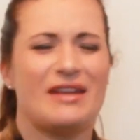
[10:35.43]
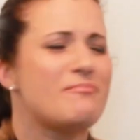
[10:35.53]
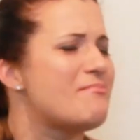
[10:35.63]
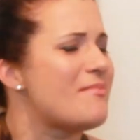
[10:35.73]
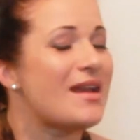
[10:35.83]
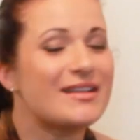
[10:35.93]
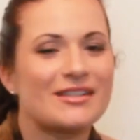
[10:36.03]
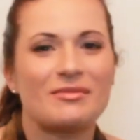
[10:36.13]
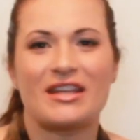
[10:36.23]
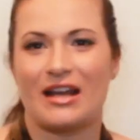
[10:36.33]
It
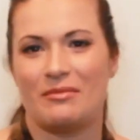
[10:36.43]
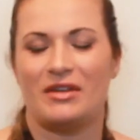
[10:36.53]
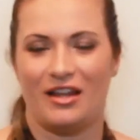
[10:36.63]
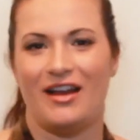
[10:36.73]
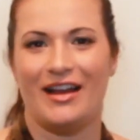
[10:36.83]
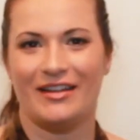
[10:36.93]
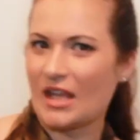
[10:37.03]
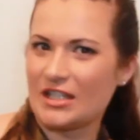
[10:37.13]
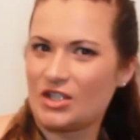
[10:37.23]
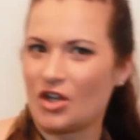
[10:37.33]
makes me come alive.
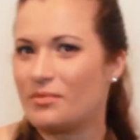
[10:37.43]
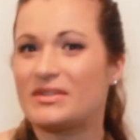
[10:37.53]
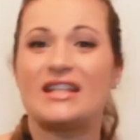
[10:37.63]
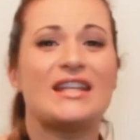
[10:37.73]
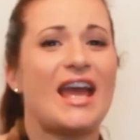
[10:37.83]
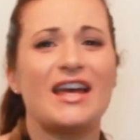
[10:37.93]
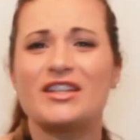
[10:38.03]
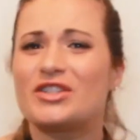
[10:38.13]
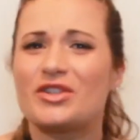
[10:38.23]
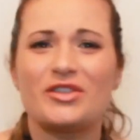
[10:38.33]
Adopt an
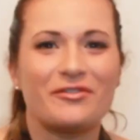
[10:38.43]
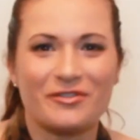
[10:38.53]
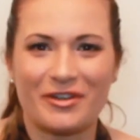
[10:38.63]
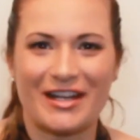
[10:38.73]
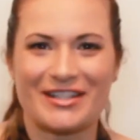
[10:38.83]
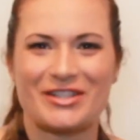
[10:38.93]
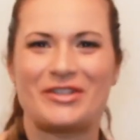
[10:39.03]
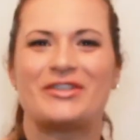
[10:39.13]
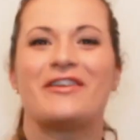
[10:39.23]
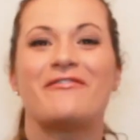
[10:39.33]
attitude of
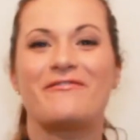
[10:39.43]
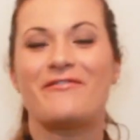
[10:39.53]
gratitude.